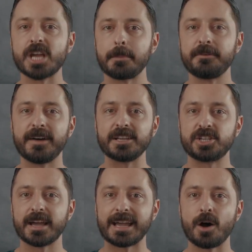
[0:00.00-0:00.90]
Shopify
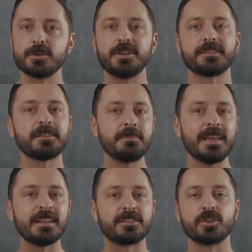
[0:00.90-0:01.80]
checkout doesn't
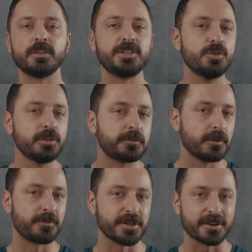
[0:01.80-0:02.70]
mean it's only useful
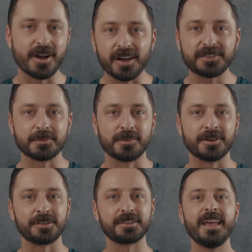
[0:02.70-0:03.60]
for your
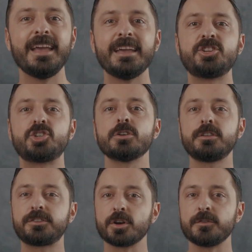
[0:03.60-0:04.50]
customers. It should
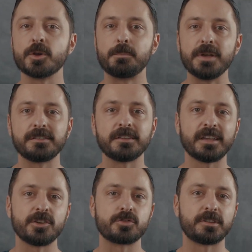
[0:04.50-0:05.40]
serve your business
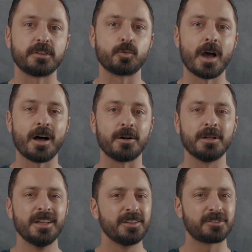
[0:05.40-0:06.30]
interests as well.
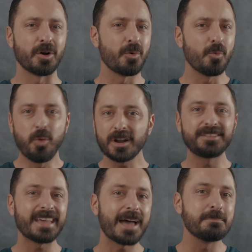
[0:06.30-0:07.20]
So what
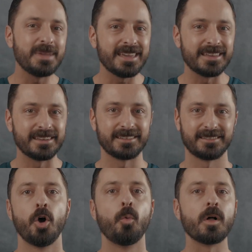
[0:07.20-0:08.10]
does that mean?
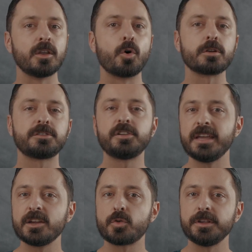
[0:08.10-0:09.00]
Well, in order to
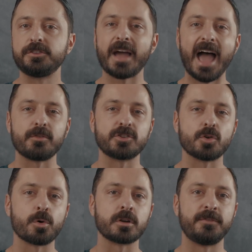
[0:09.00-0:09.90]
increase your average
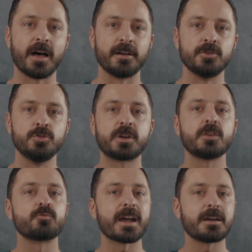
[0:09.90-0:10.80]
order value, you
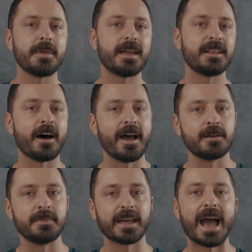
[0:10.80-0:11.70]
can recommend an
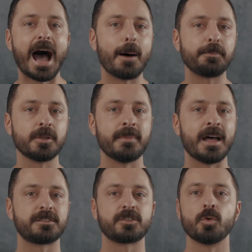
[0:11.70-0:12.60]
item that
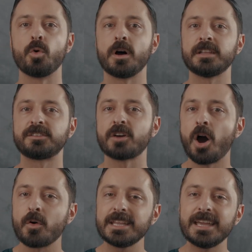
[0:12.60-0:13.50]
complements the one that's
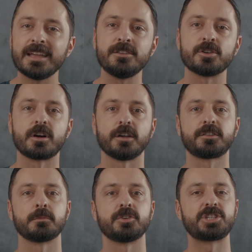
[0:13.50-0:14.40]
already in your
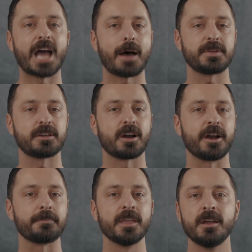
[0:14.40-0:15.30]
customer's shopping cart.